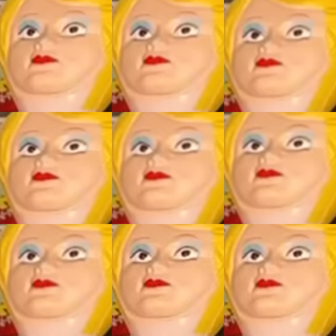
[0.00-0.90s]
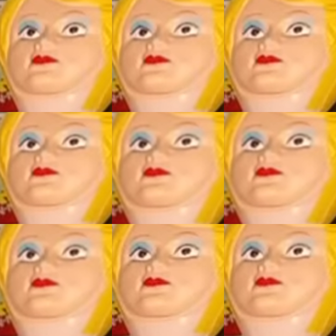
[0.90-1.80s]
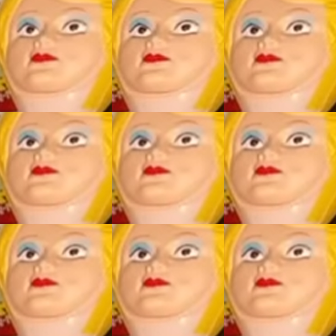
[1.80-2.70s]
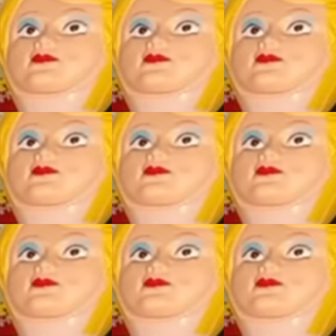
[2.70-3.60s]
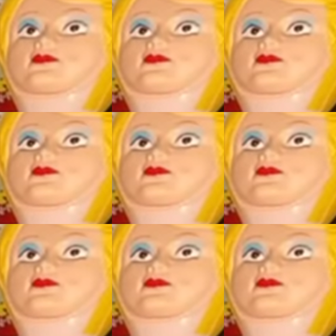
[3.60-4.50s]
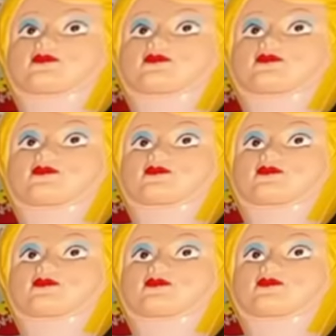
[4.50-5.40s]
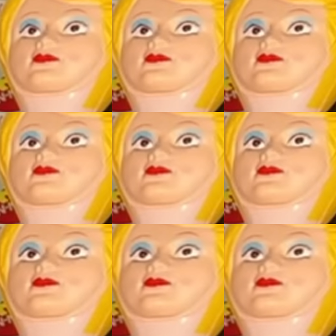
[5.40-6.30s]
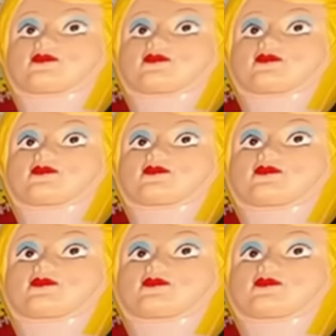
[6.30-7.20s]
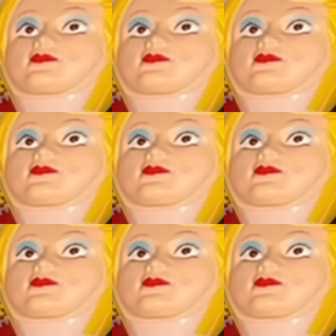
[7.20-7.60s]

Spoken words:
This person isn't speaking.